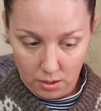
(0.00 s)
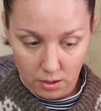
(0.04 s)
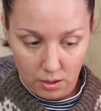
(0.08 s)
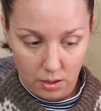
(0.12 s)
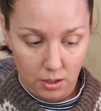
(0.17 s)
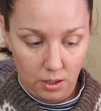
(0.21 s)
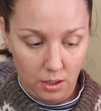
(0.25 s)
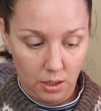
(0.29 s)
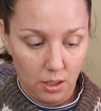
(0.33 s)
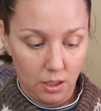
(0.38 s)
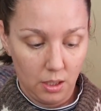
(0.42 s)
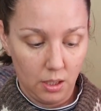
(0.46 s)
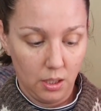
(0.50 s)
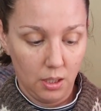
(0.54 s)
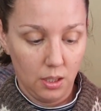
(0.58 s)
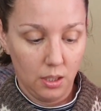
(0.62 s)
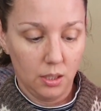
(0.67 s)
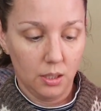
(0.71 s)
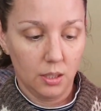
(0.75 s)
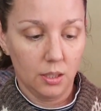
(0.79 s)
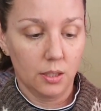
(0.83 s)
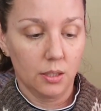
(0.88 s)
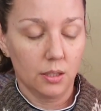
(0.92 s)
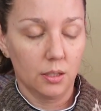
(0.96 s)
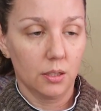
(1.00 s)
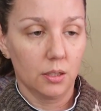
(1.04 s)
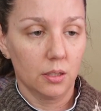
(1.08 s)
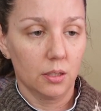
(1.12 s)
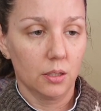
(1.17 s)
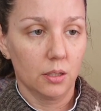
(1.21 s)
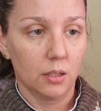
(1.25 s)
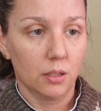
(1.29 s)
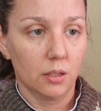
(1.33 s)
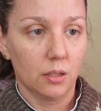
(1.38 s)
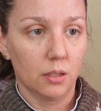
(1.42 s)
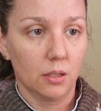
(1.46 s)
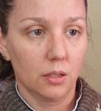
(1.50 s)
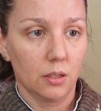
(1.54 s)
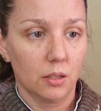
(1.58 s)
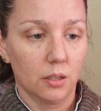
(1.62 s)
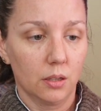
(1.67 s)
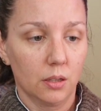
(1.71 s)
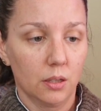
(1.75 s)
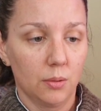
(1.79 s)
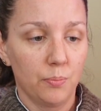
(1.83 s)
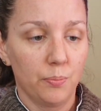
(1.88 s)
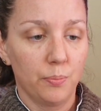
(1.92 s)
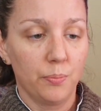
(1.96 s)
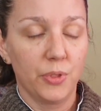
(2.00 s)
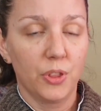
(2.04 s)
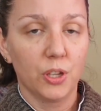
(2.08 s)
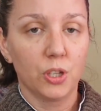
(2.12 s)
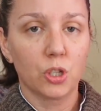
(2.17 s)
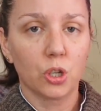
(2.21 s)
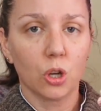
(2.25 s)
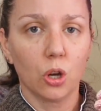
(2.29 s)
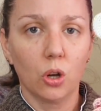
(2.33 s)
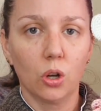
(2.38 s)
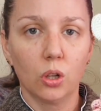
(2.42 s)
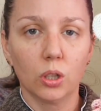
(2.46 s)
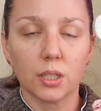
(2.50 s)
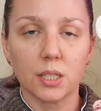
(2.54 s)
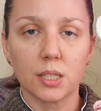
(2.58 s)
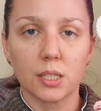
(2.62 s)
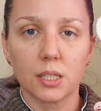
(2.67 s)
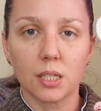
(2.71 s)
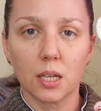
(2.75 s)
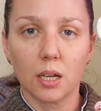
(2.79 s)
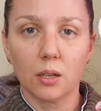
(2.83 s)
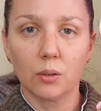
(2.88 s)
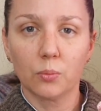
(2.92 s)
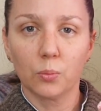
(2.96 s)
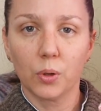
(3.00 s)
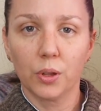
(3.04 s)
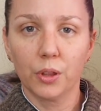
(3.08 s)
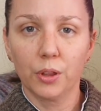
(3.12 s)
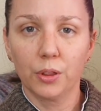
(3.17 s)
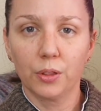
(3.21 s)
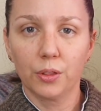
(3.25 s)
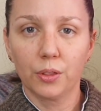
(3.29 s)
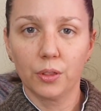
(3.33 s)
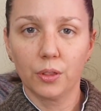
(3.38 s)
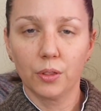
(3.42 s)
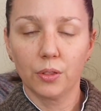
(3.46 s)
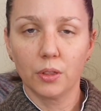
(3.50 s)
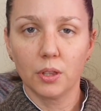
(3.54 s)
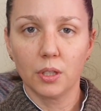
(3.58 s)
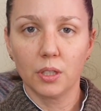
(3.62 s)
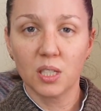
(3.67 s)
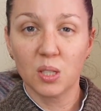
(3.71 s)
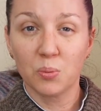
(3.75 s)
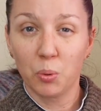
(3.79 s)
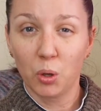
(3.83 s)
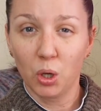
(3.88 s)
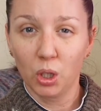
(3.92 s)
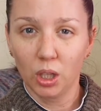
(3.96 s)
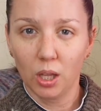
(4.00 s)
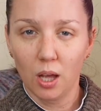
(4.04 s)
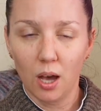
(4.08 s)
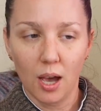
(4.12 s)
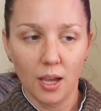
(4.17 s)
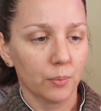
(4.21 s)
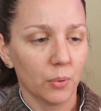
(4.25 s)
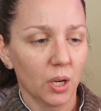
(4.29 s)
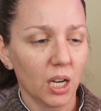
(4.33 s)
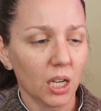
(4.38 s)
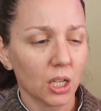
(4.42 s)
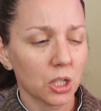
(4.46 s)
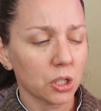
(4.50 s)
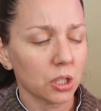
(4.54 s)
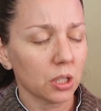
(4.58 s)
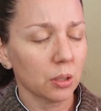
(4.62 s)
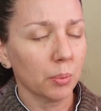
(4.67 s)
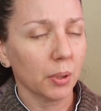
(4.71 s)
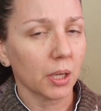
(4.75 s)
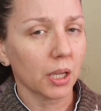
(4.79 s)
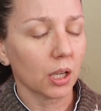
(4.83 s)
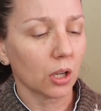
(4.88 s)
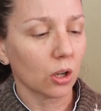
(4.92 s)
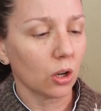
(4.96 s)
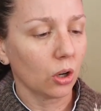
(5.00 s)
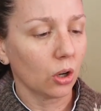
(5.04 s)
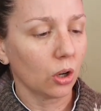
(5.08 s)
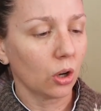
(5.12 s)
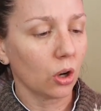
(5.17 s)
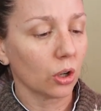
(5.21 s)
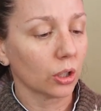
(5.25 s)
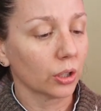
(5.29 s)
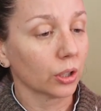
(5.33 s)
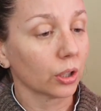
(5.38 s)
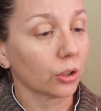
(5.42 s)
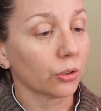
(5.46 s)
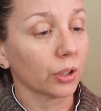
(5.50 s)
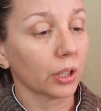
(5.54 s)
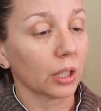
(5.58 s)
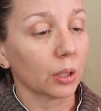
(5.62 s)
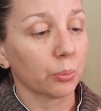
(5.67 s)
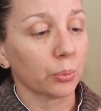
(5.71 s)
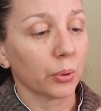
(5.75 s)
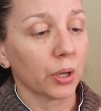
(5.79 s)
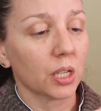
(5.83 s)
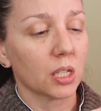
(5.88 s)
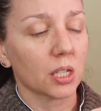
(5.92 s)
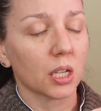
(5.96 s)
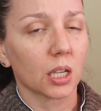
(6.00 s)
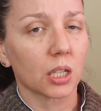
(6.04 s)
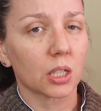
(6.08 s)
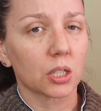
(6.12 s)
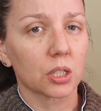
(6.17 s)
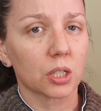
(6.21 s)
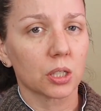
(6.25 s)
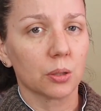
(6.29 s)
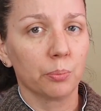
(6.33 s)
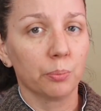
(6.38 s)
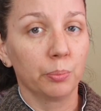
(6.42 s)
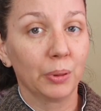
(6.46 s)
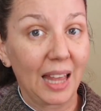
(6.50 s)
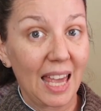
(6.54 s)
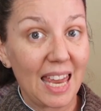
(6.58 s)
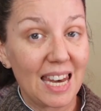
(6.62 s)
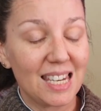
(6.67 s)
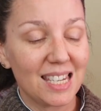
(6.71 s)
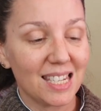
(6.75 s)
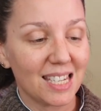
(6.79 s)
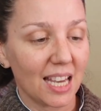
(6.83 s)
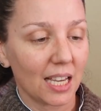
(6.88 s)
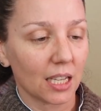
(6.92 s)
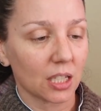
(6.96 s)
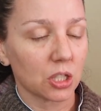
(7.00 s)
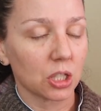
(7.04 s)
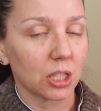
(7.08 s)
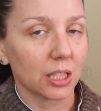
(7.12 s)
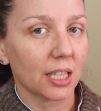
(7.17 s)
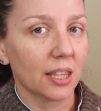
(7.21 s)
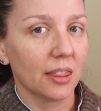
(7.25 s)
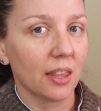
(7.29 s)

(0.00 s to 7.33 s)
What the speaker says: The doll is done with the Spotlight. Might actually be a cotton acrylic blend actually.